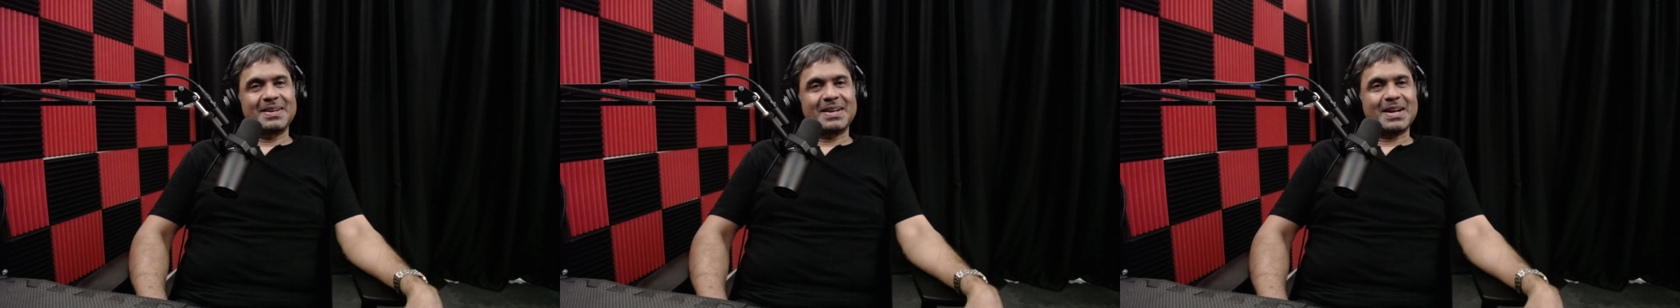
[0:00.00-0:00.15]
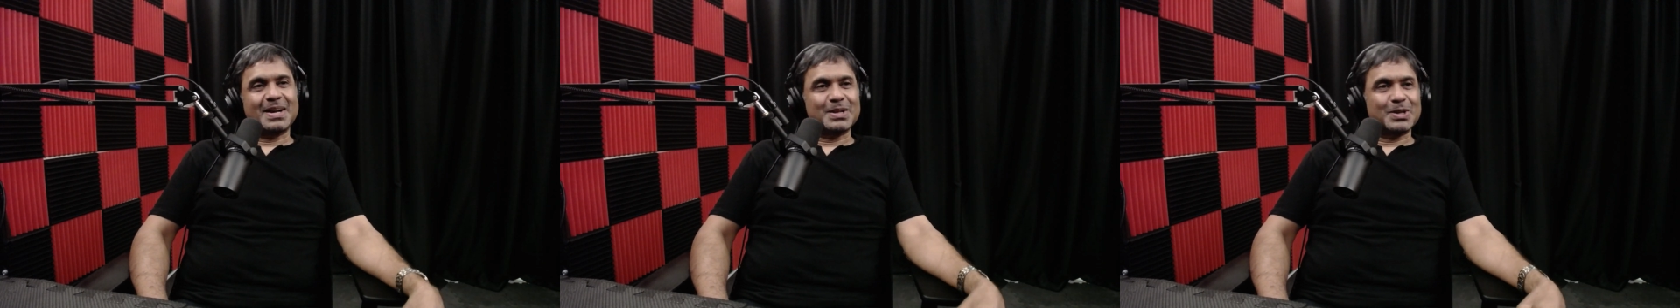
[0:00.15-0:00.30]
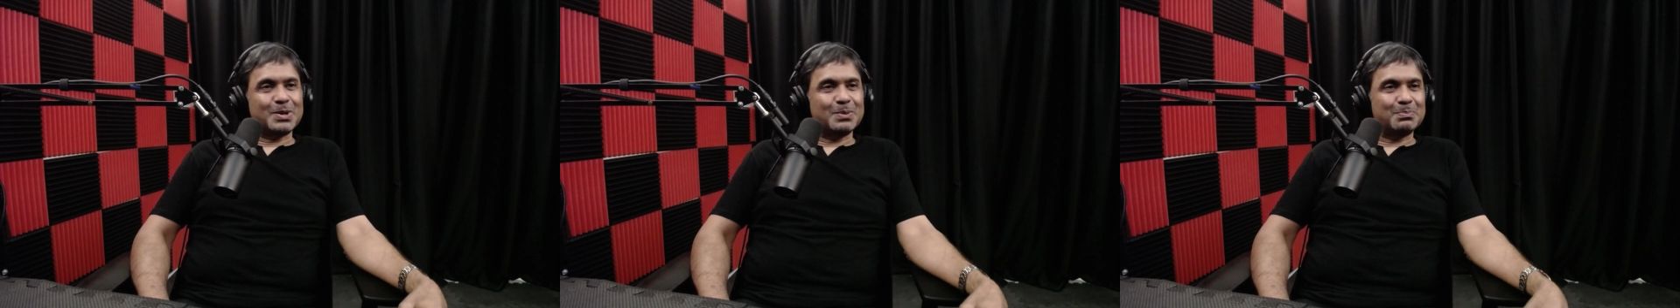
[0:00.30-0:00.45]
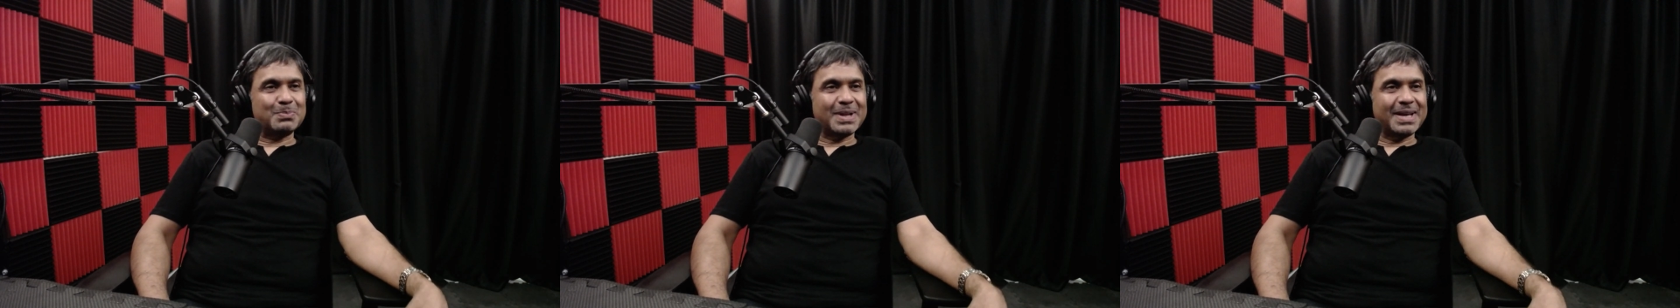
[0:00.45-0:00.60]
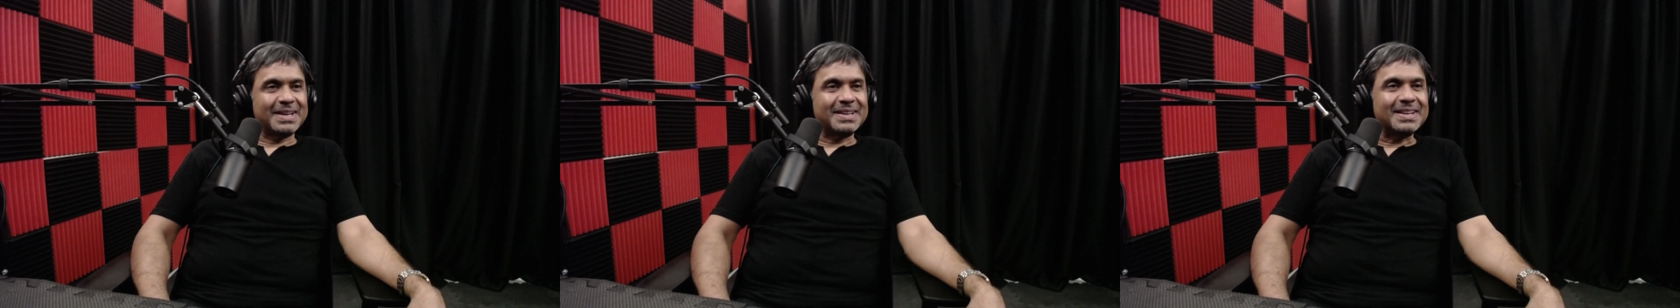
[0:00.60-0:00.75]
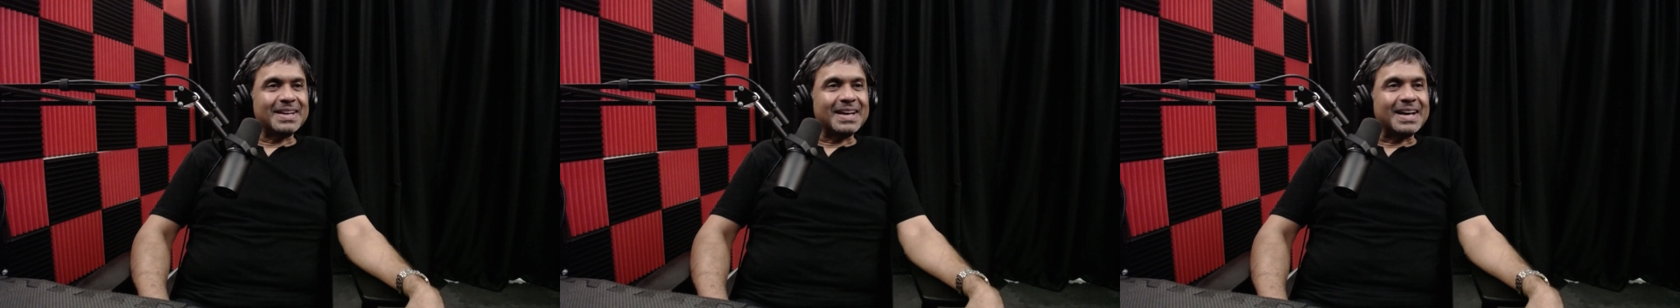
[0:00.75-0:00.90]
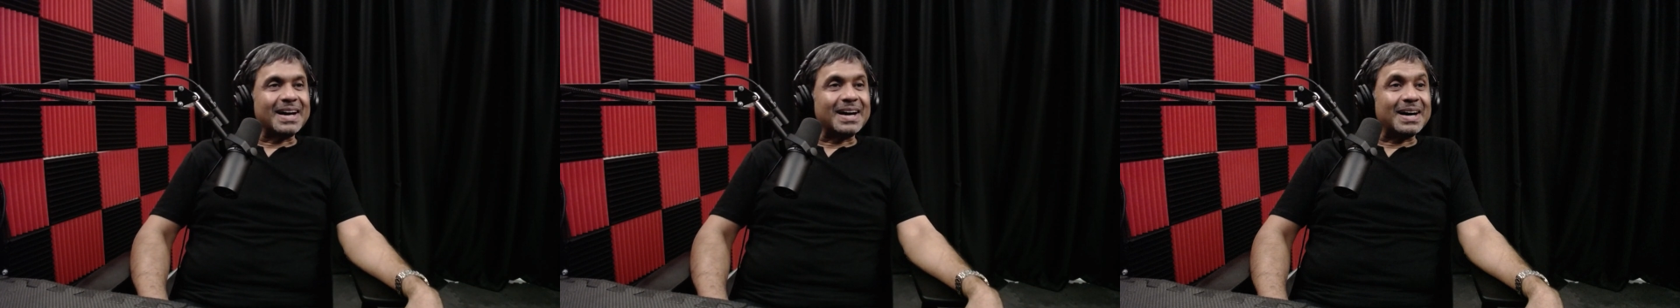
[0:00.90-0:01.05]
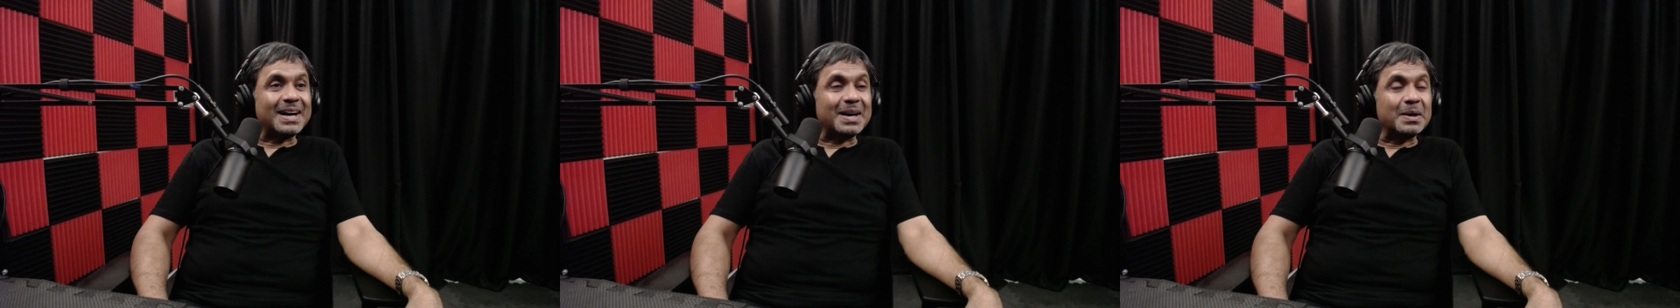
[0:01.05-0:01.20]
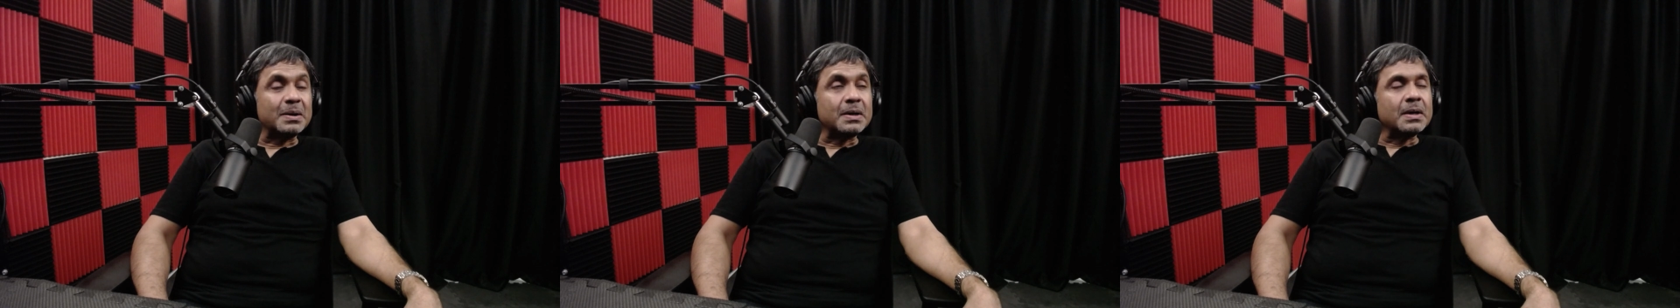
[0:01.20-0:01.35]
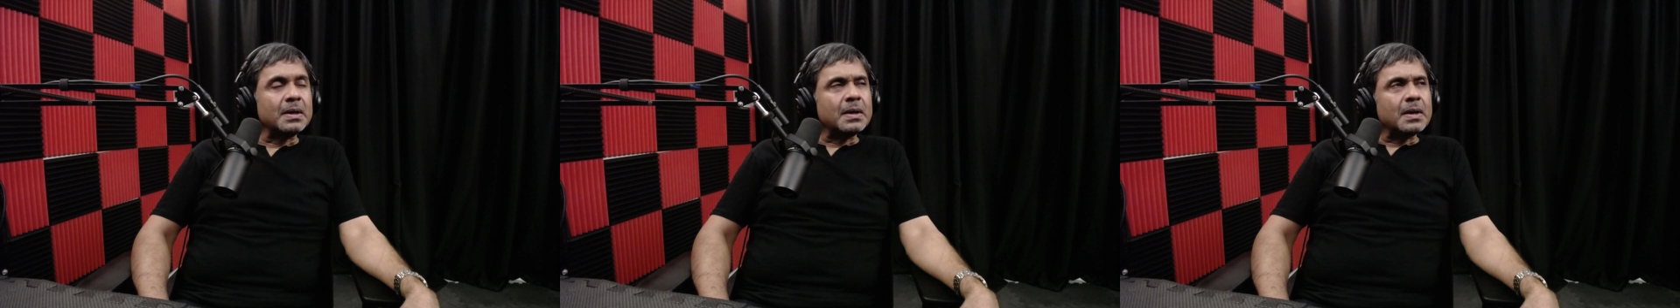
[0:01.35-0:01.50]
Can't complain.
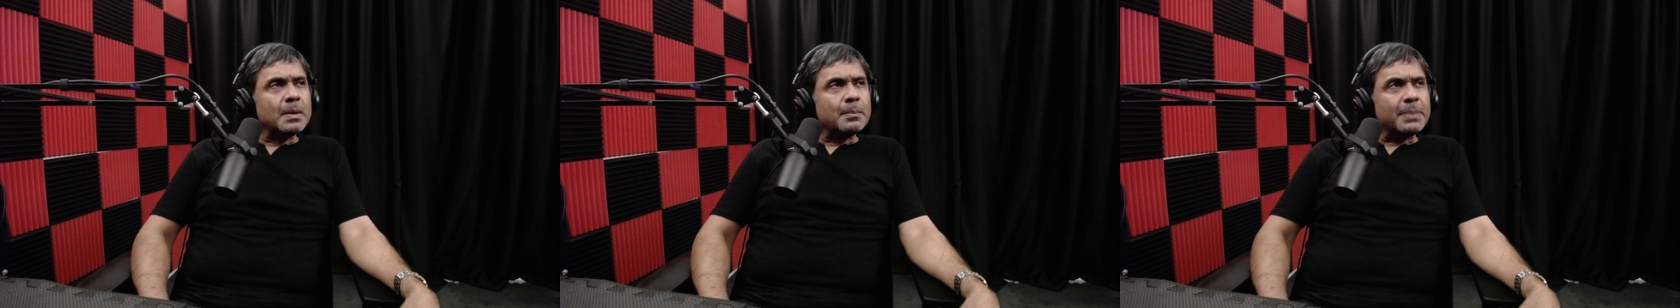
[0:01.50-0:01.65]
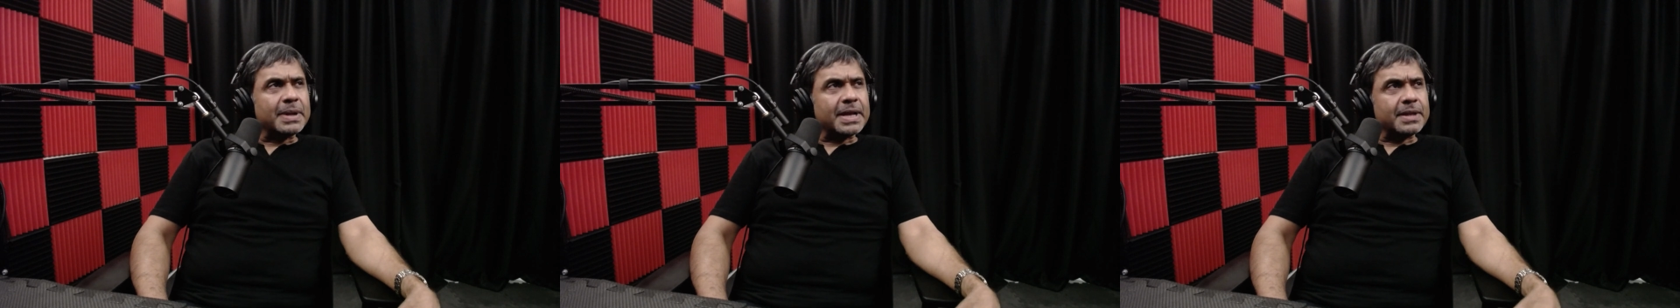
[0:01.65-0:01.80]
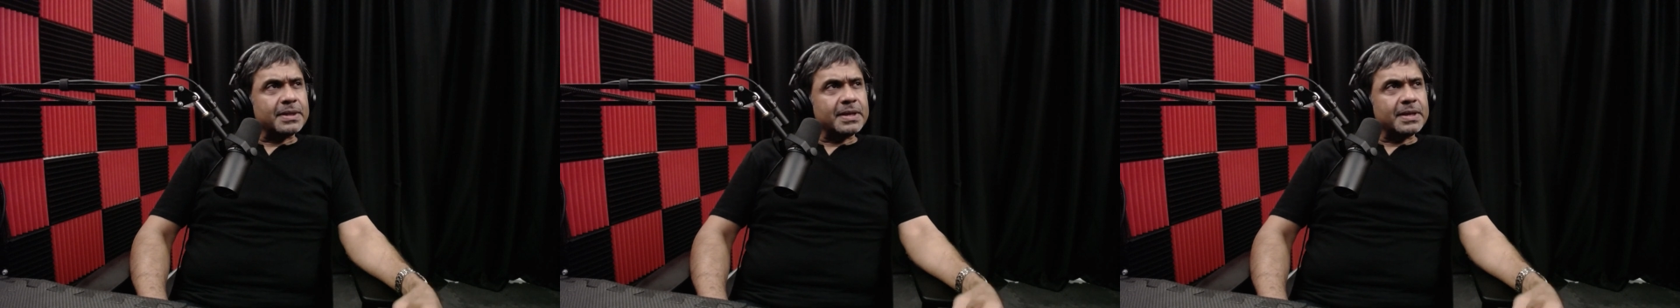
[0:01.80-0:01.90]
But I